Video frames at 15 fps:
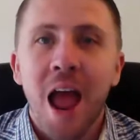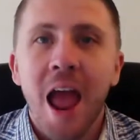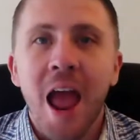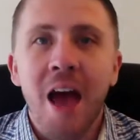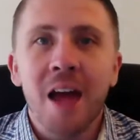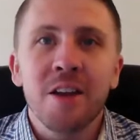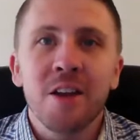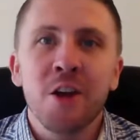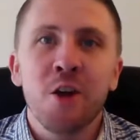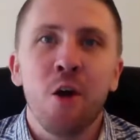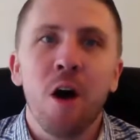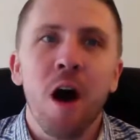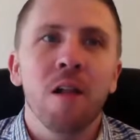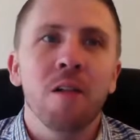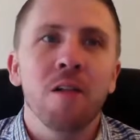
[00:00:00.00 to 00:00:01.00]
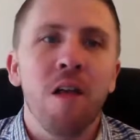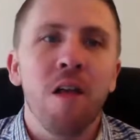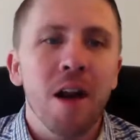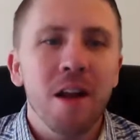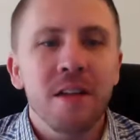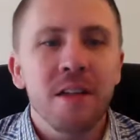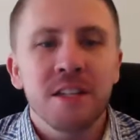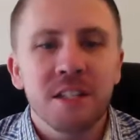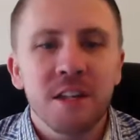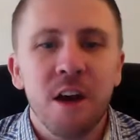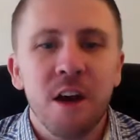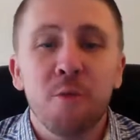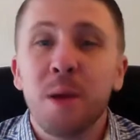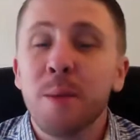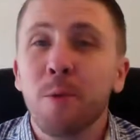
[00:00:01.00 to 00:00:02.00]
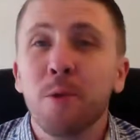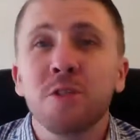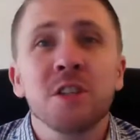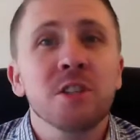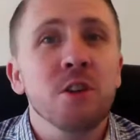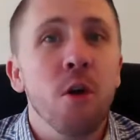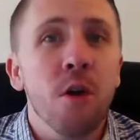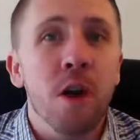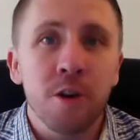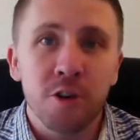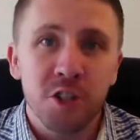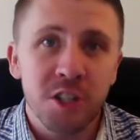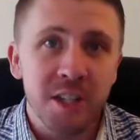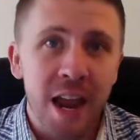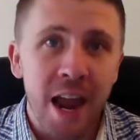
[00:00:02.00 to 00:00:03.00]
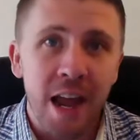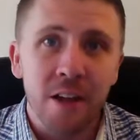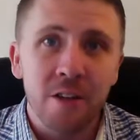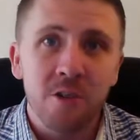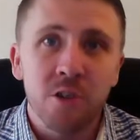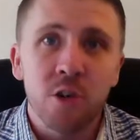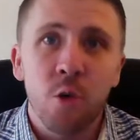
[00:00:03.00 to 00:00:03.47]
And, a lot of this stuff people just don't understand.